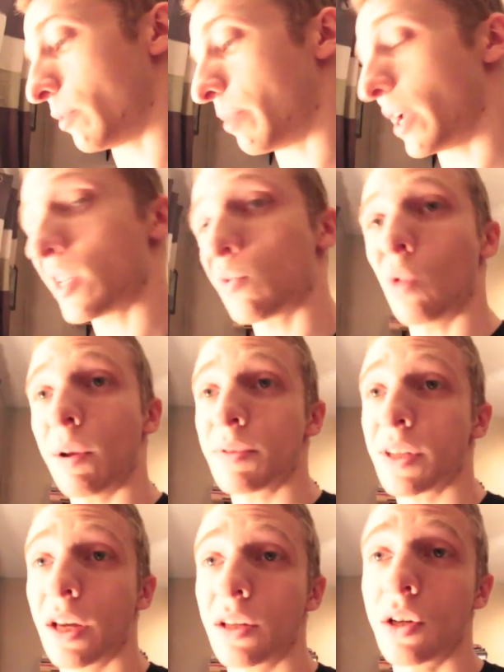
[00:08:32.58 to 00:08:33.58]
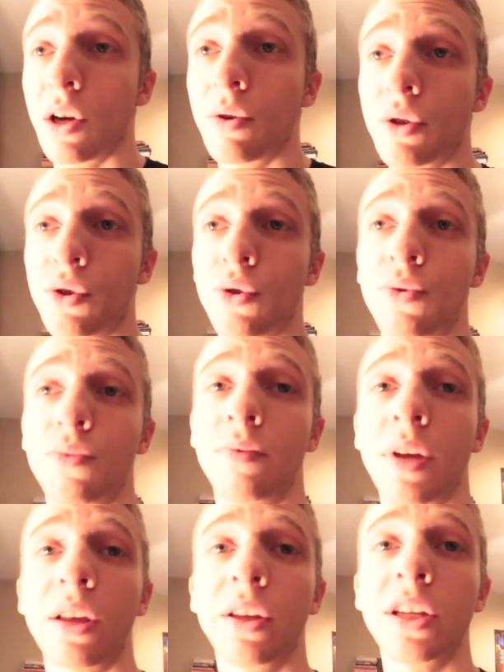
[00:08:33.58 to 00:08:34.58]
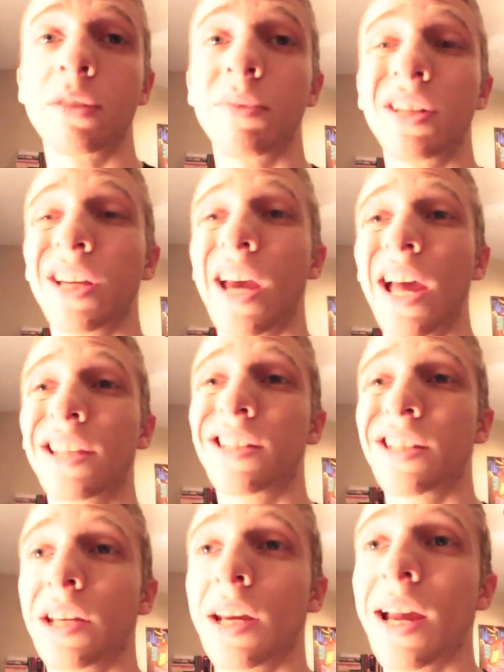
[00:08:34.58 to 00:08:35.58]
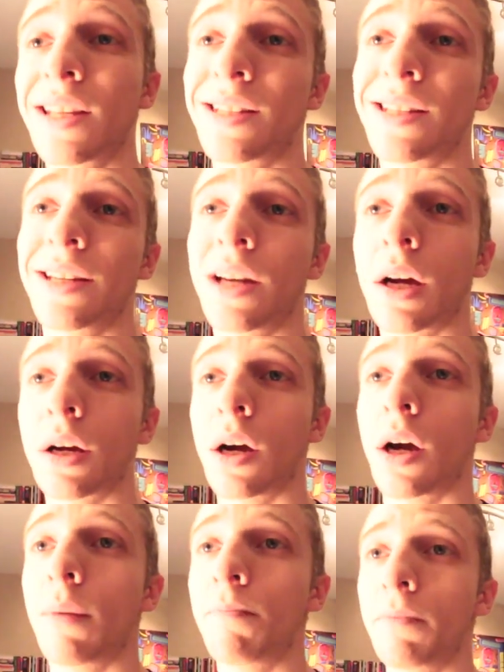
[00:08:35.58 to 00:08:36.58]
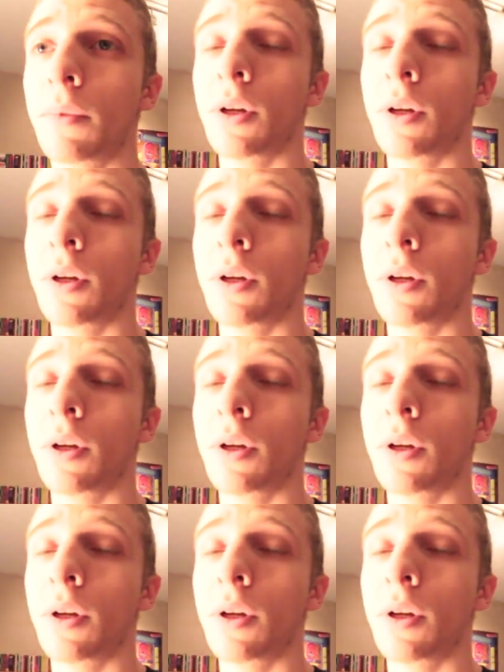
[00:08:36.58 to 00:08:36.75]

the best website to go to, that leads me to Etsy, etsy.com.